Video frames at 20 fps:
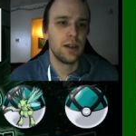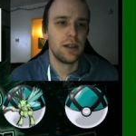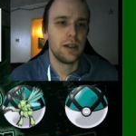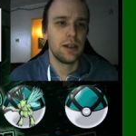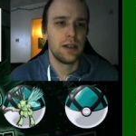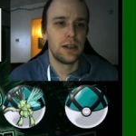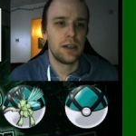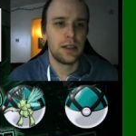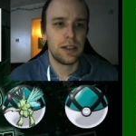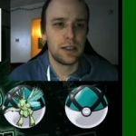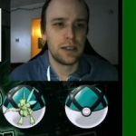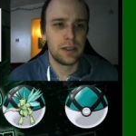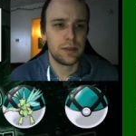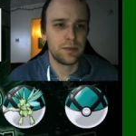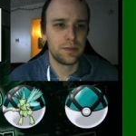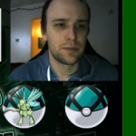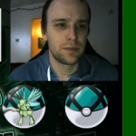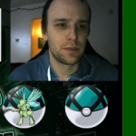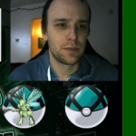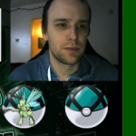
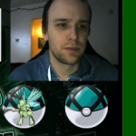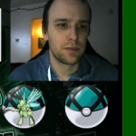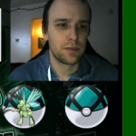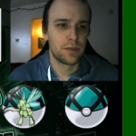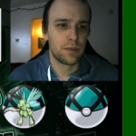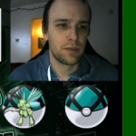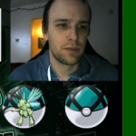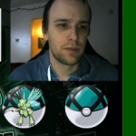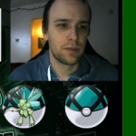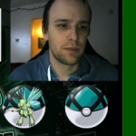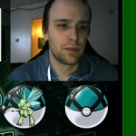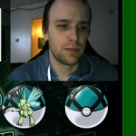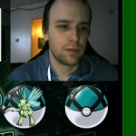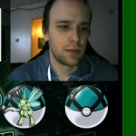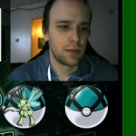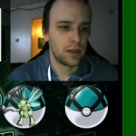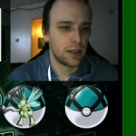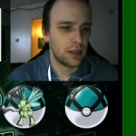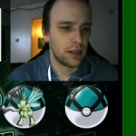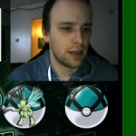And
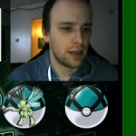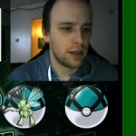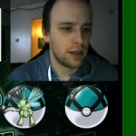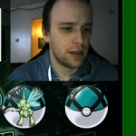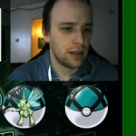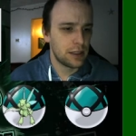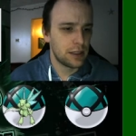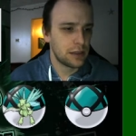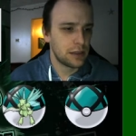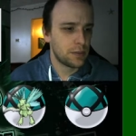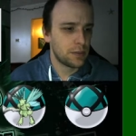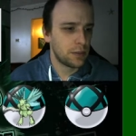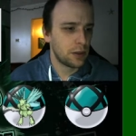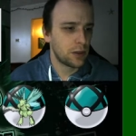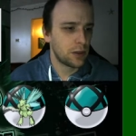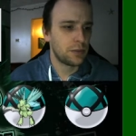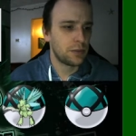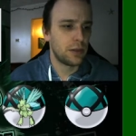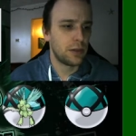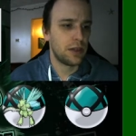the next
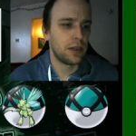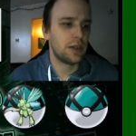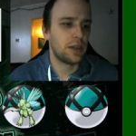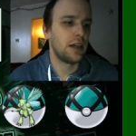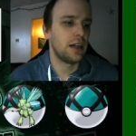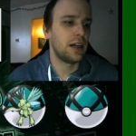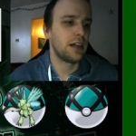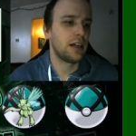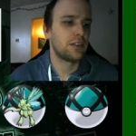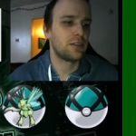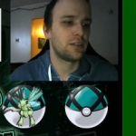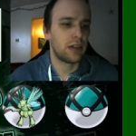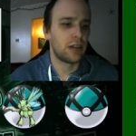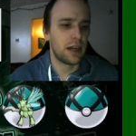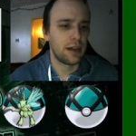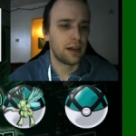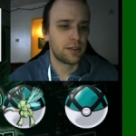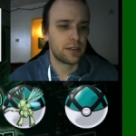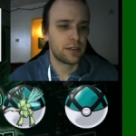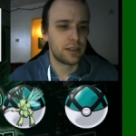Pokemon I
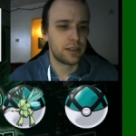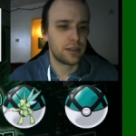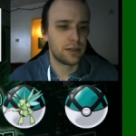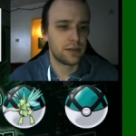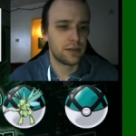drafted